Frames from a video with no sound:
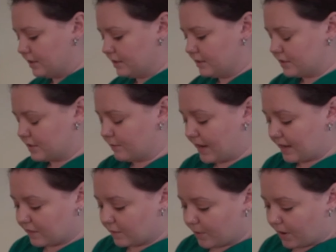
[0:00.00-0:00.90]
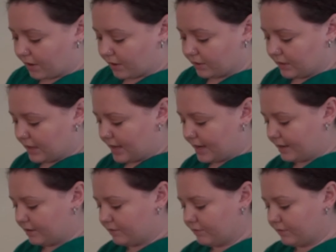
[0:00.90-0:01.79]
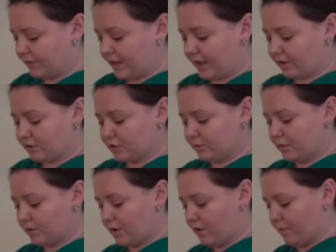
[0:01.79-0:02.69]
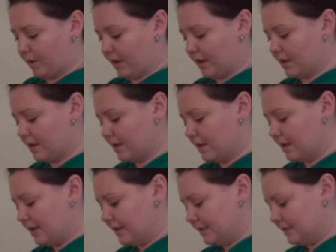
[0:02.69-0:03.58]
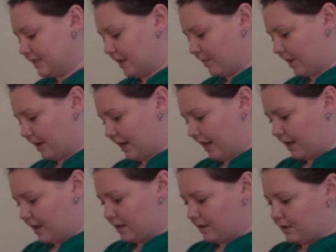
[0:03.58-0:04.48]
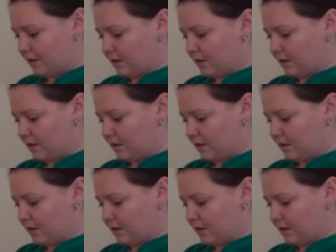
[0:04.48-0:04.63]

To make the part line for the actual combing, same idea.